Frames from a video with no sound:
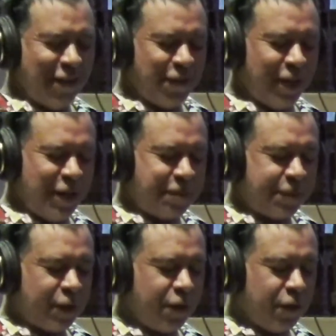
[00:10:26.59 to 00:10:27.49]
Well,
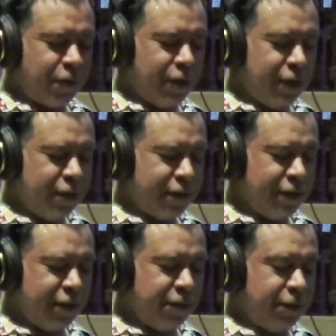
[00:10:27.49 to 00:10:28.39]

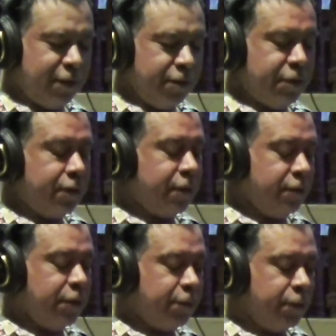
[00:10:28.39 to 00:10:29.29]
it was
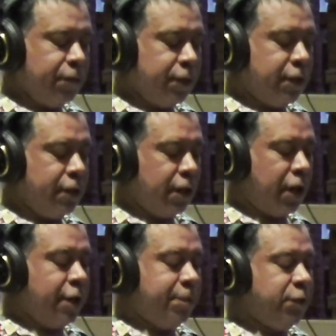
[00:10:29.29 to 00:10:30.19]
a really.
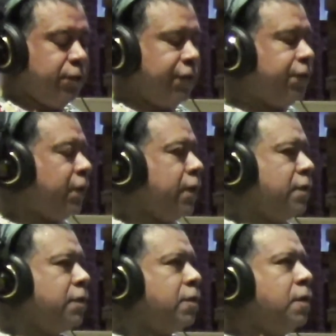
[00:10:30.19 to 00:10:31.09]
I had been doing
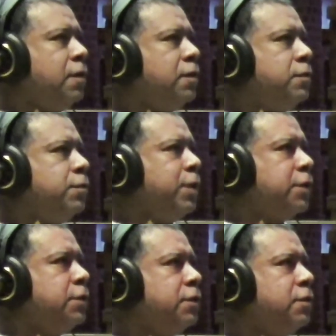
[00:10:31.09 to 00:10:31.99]
fight
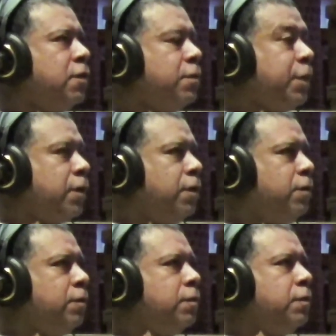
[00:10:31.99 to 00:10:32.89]
direction on my
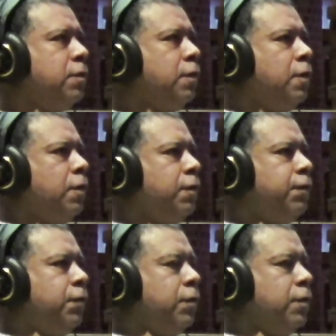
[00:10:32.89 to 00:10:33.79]
own
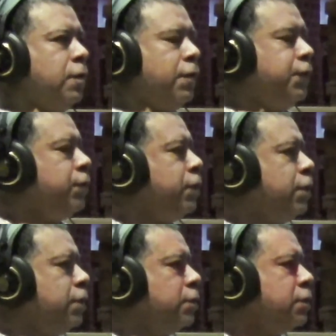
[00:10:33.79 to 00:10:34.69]
for a few
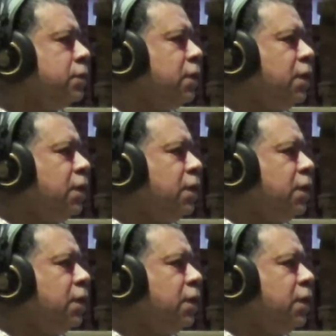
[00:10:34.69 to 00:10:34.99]
years,